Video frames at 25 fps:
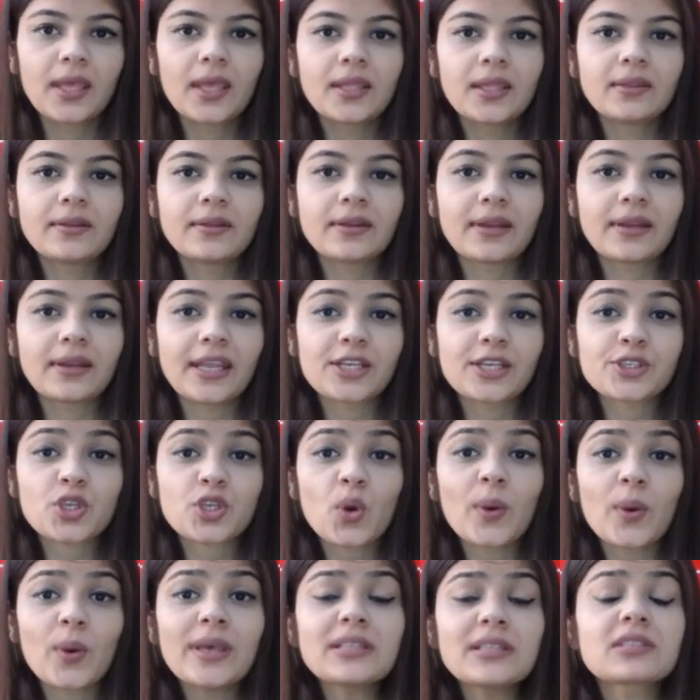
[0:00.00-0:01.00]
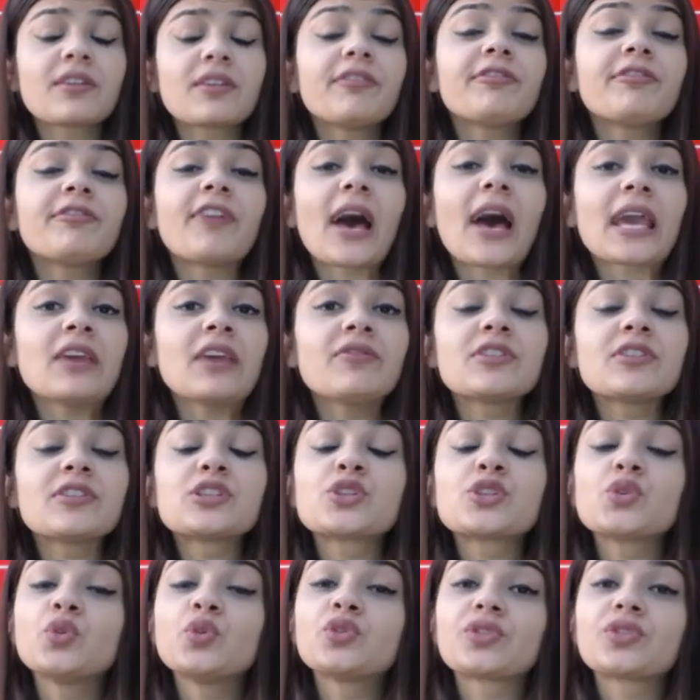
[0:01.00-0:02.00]
The ratio is
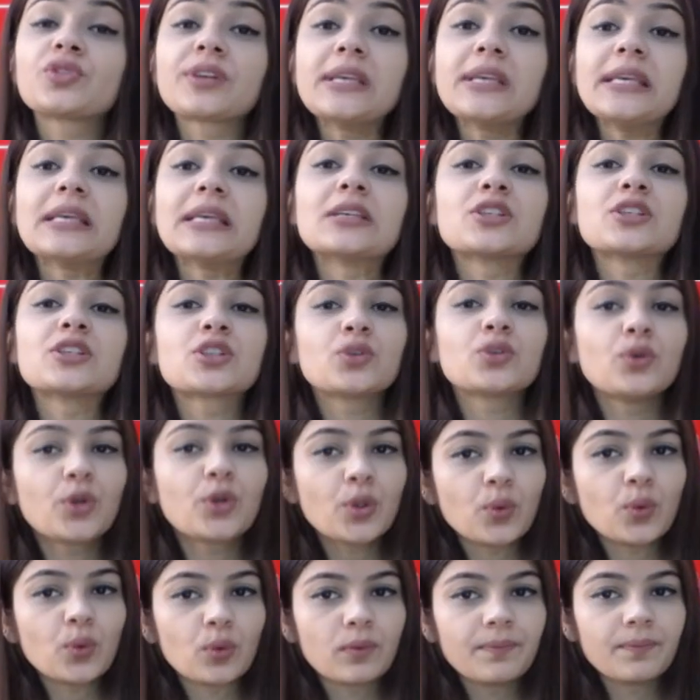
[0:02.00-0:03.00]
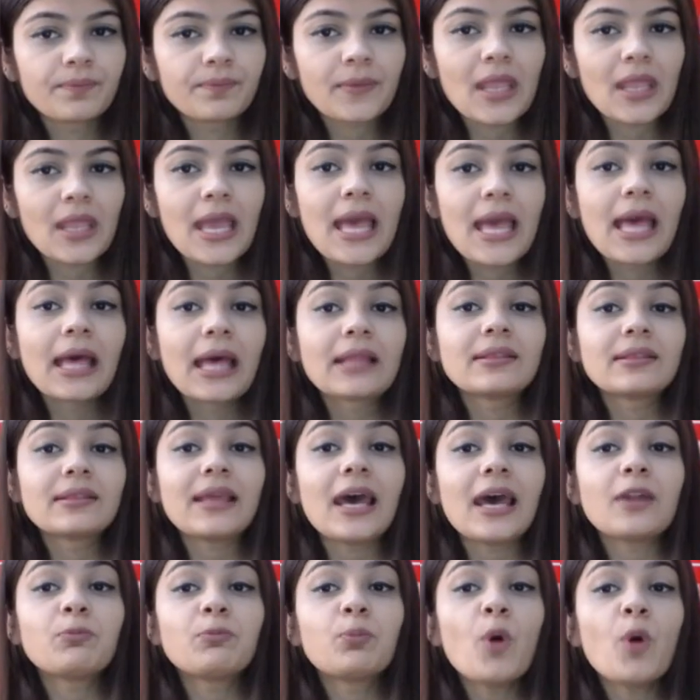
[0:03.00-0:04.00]
5:3:2.
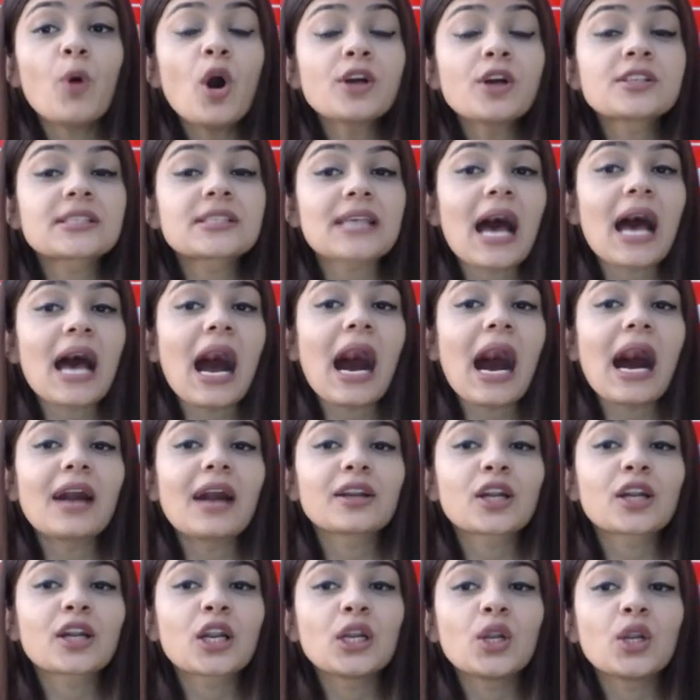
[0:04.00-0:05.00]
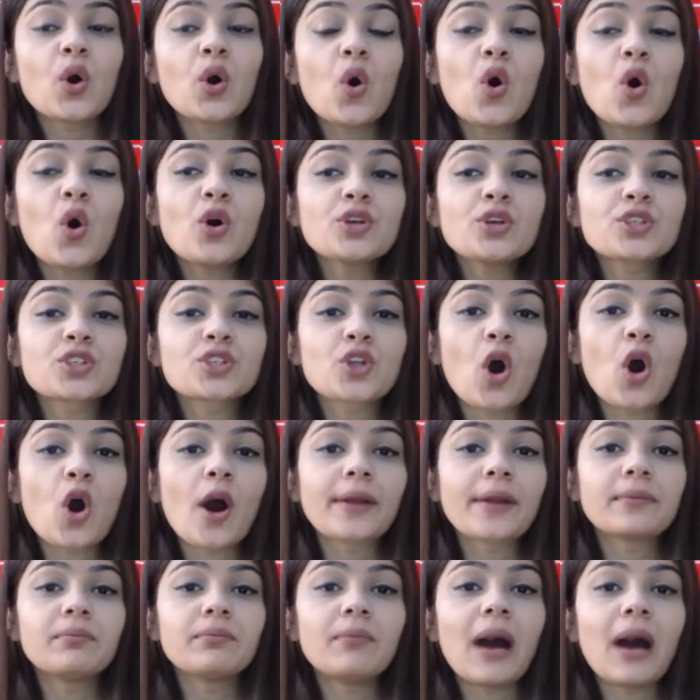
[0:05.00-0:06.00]
Their books are closed
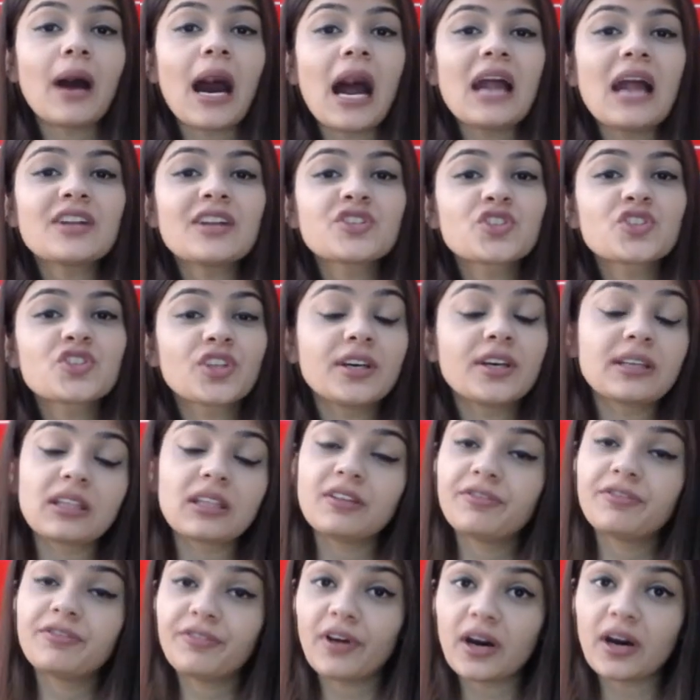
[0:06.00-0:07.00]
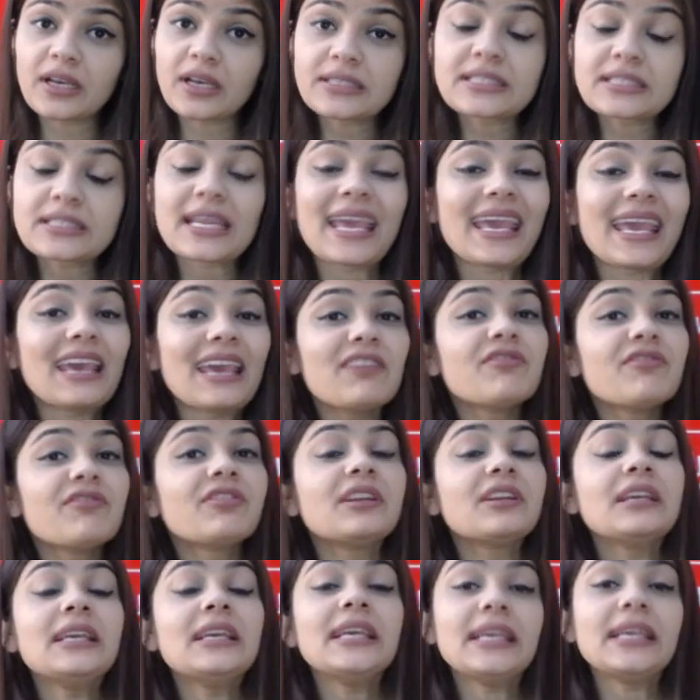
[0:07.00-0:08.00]
on March 31st
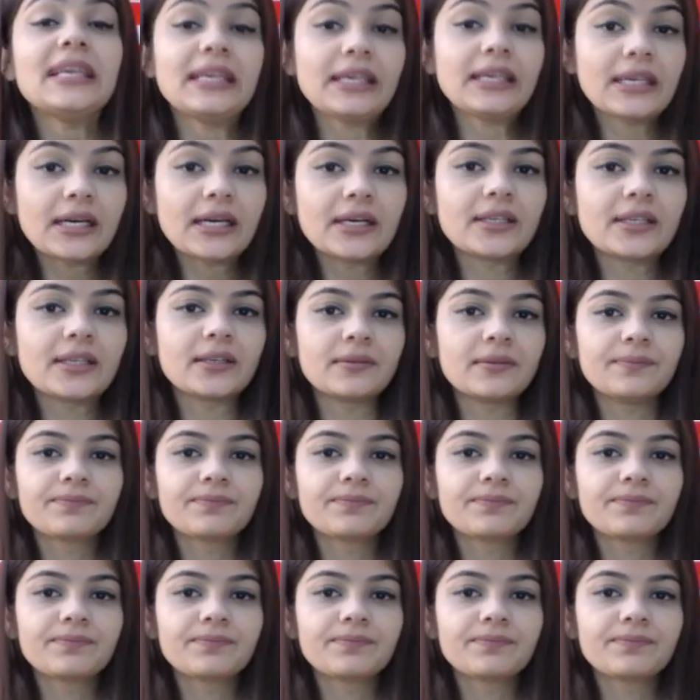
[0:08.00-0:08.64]
every year.